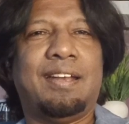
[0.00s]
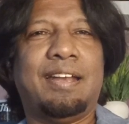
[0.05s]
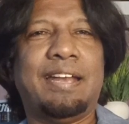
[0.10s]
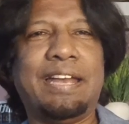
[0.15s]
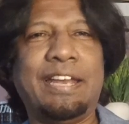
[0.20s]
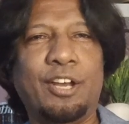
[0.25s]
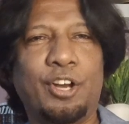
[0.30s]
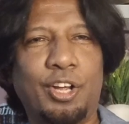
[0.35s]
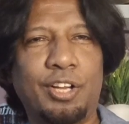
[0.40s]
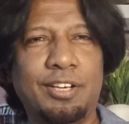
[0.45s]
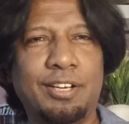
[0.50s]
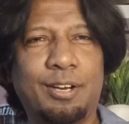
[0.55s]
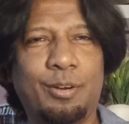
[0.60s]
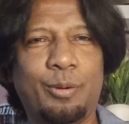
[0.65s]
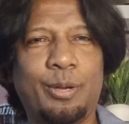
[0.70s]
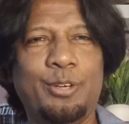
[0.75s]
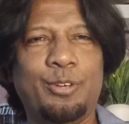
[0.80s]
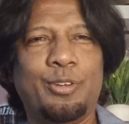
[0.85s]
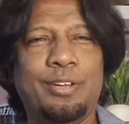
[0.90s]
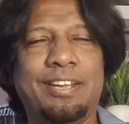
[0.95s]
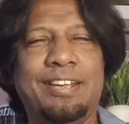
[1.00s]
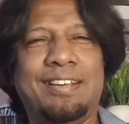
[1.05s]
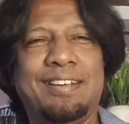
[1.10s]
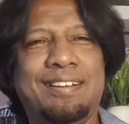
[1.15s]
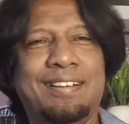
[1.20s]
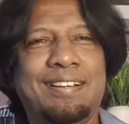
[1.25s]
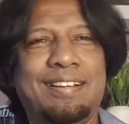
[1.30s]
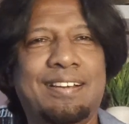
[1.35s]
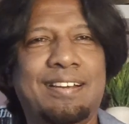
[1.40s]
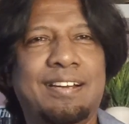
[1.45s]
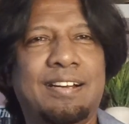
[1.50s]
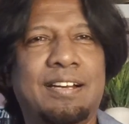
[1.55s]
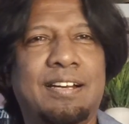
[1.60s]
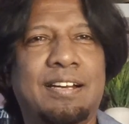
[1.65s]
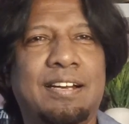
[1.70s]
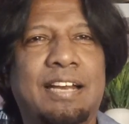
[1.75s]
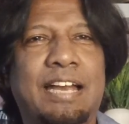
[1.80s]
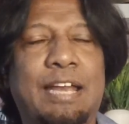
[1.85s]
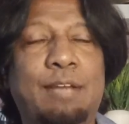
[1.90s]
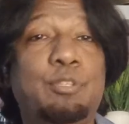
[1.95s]
Hey all, how are you doing?
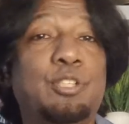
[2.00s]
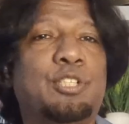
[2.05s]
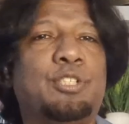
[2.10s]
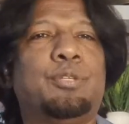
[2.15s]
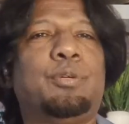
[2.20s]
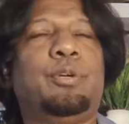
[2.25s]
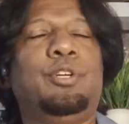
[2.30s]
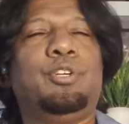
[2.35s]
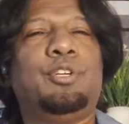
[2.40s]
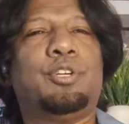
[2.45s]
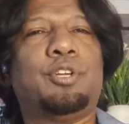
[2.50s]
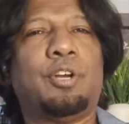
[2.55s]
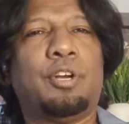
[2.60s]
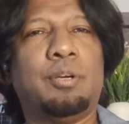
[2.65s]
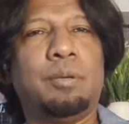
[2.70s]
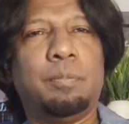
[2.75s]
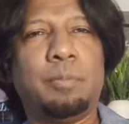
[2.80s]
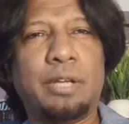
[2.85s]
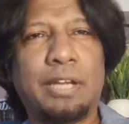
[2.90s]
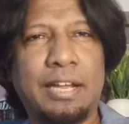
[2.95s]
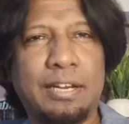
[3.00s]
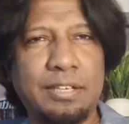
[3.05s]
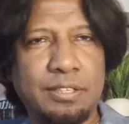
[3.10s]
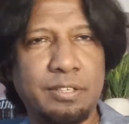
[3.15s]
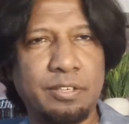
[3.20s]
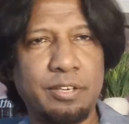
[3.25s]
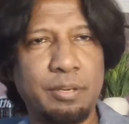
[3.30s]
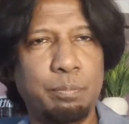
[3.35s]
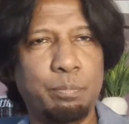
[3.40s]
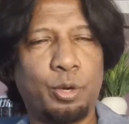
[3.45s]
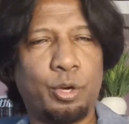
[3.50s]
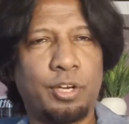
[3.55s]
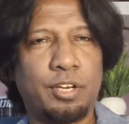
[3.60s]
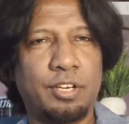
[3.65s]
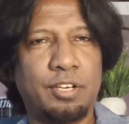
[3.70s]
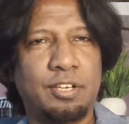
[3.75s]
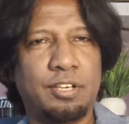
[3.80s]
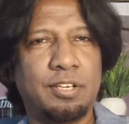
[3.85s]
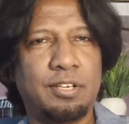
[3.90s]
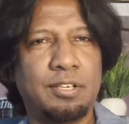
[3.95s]
I'm just going to talk about another
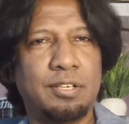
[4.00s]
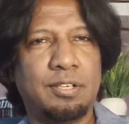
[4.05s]
important